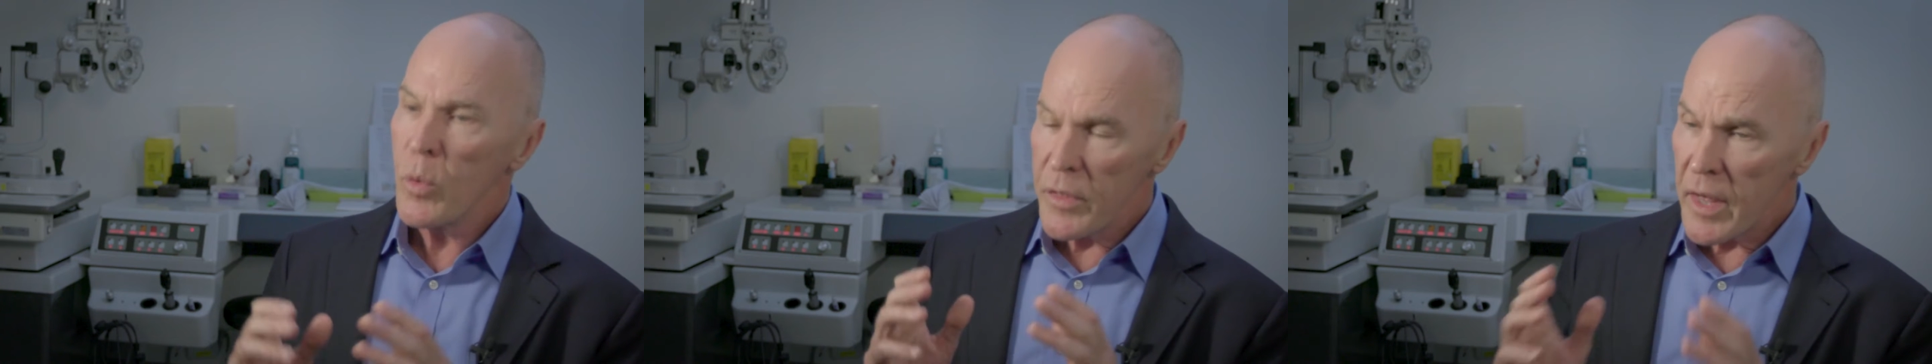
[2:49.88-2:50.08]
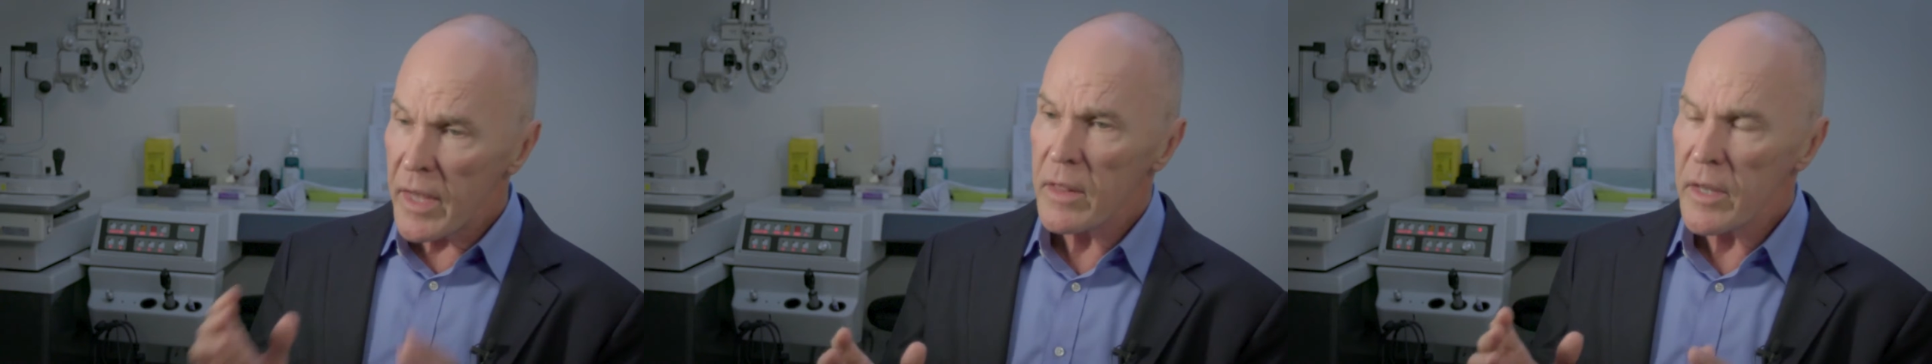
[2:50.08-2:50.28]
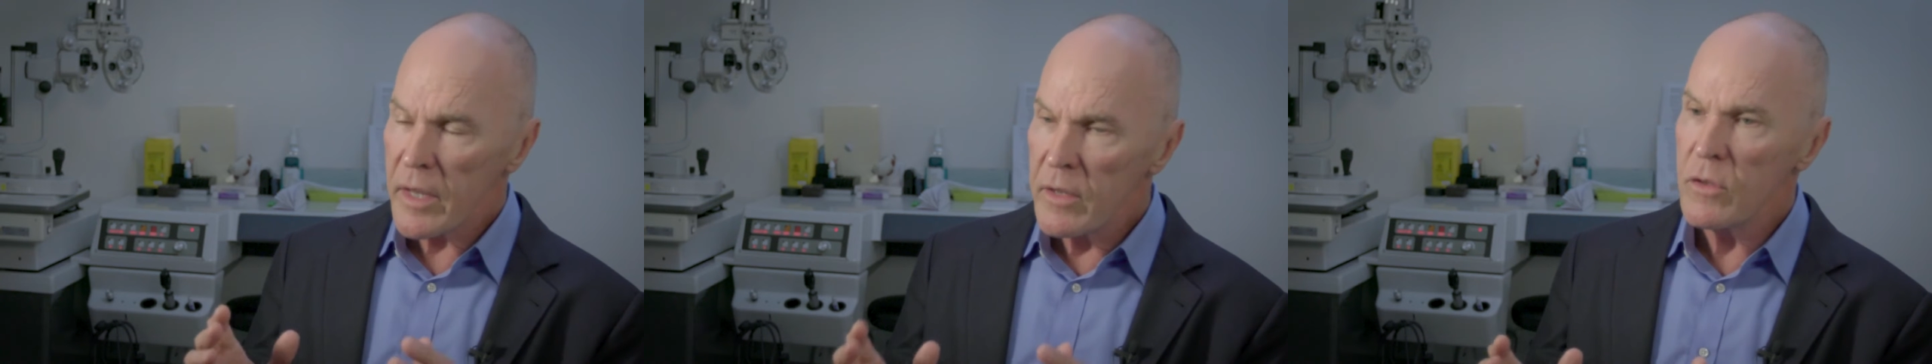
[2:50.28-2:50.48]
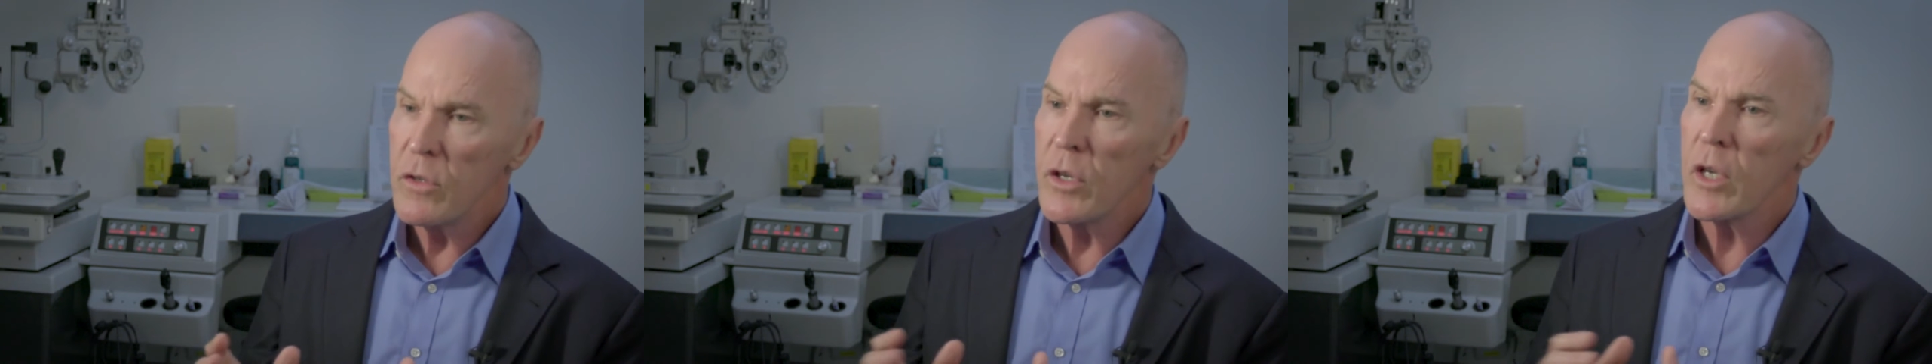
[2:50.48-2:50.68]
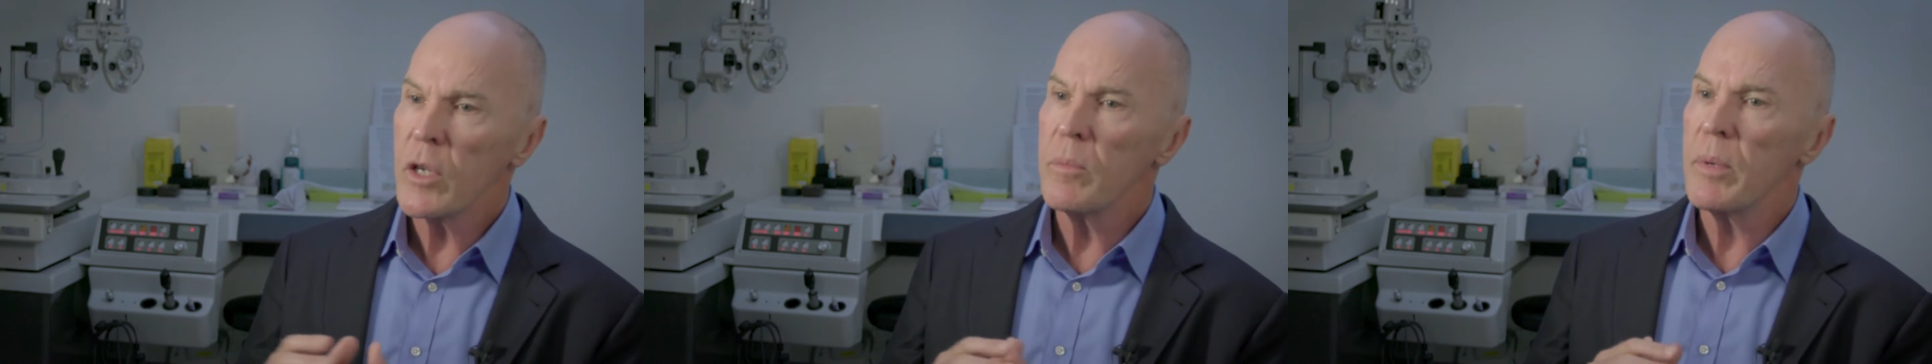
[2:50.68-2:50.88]
with that
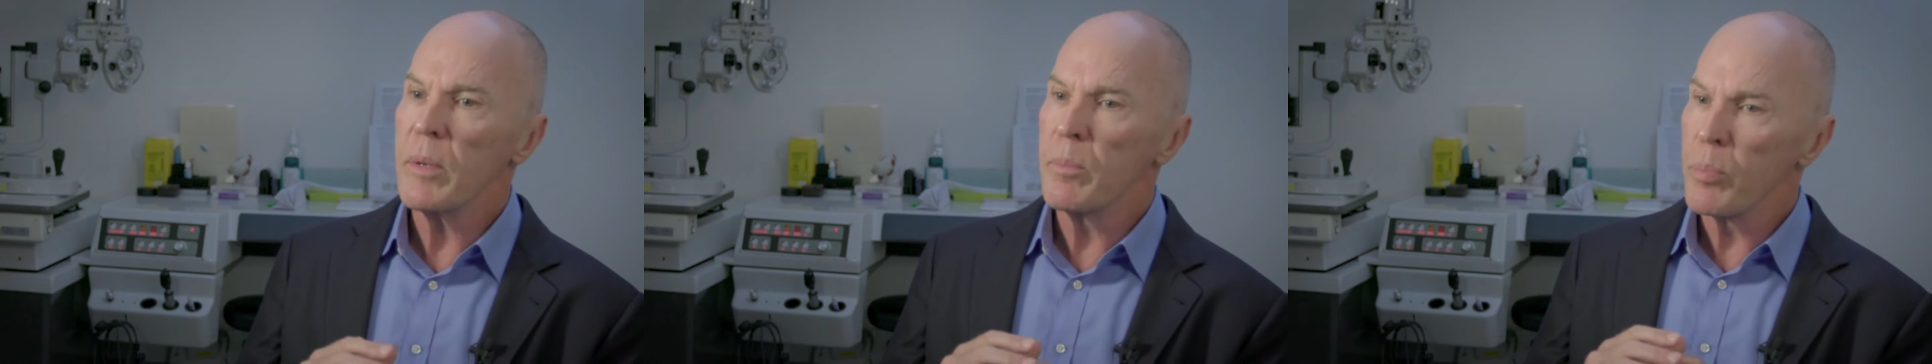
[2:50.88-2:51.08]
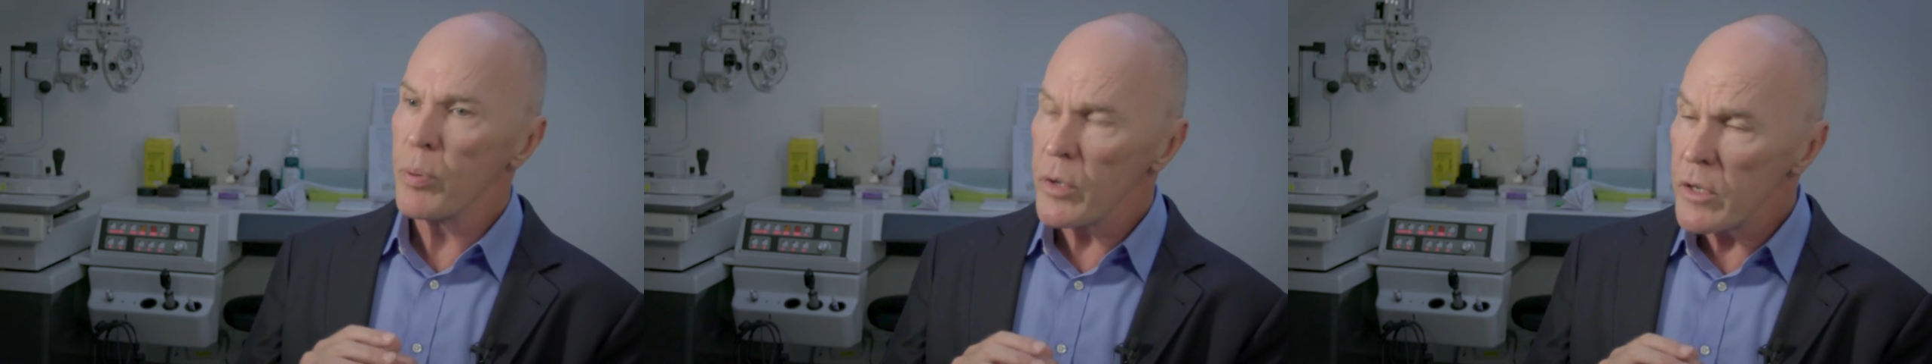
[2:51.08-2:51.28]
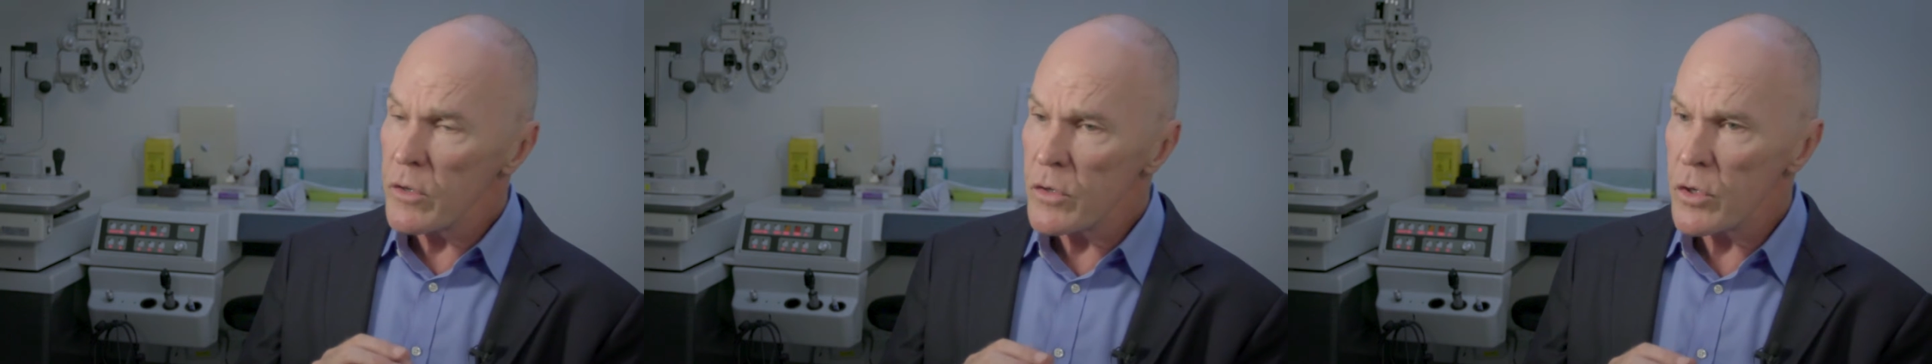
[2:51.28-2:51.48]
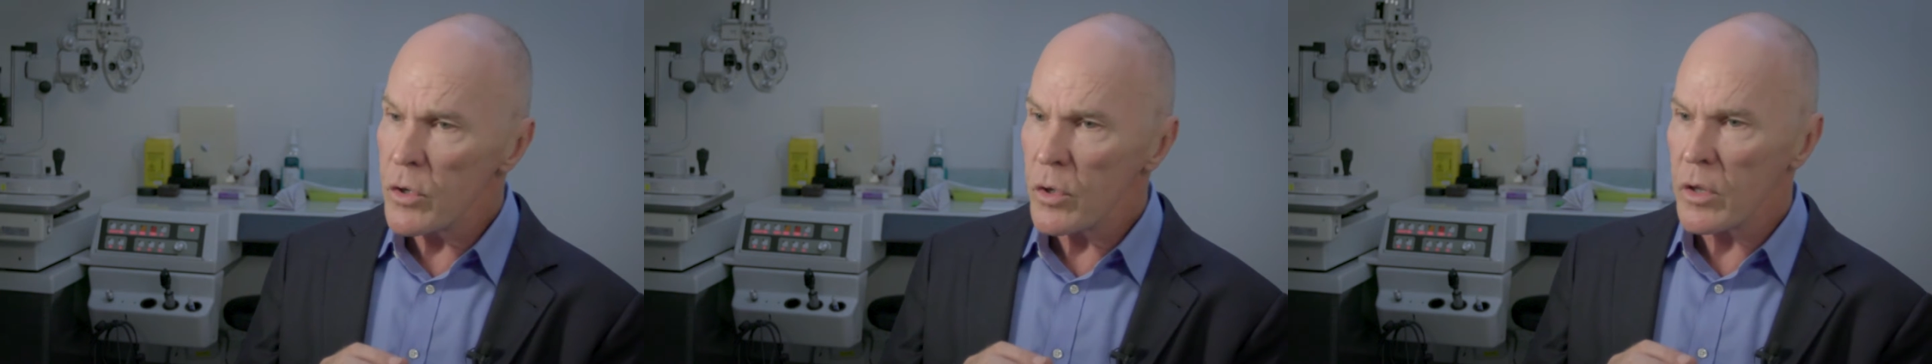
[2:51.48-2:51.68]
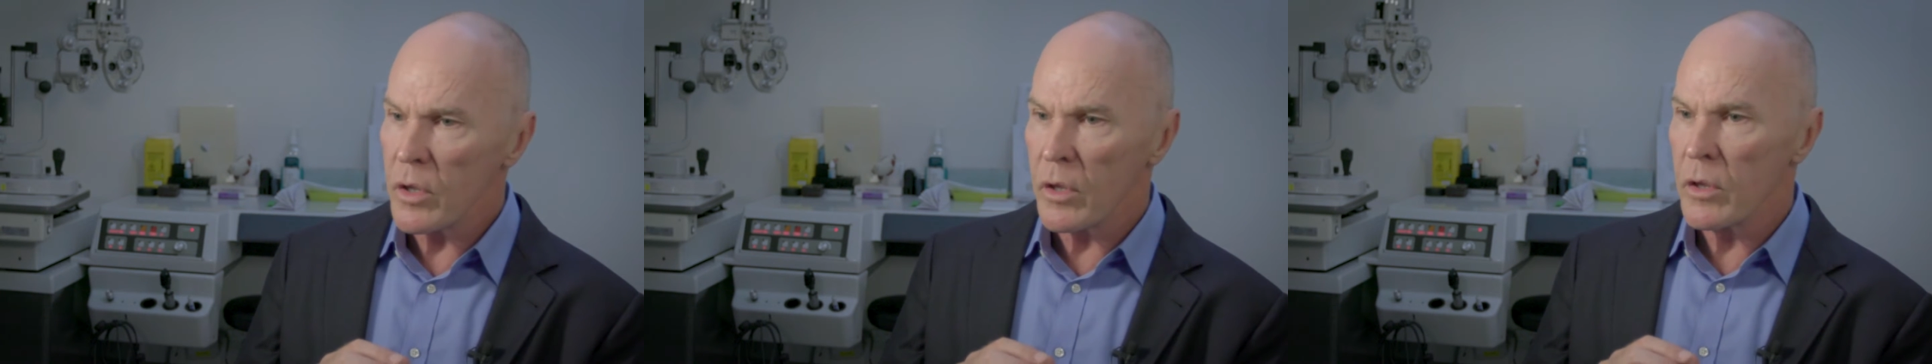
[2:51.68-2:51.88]
lens, you can be pretty
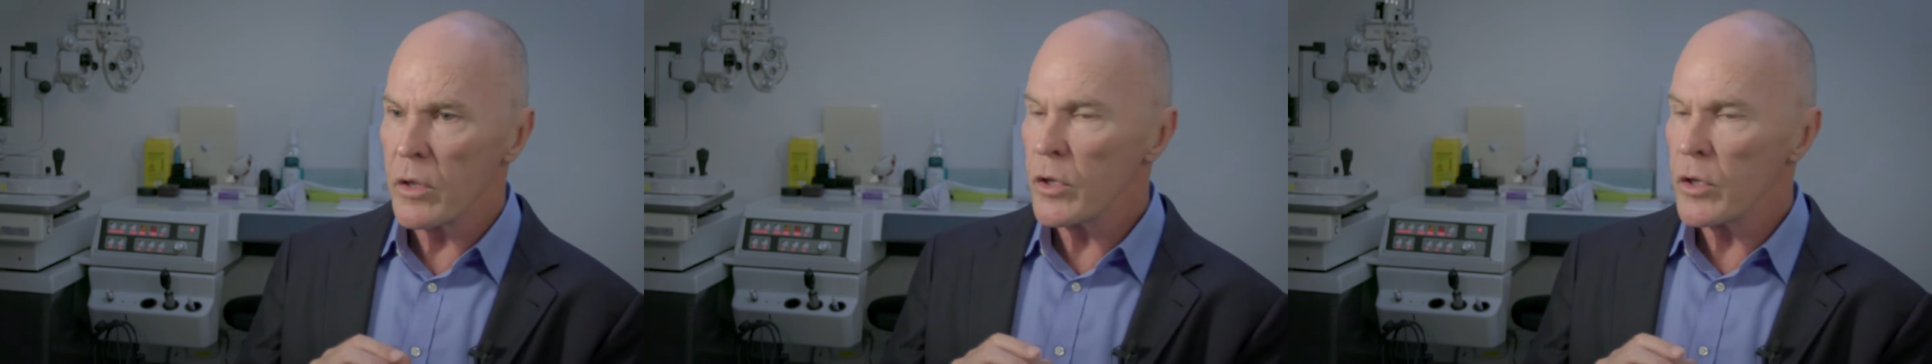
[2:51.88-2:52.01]
certain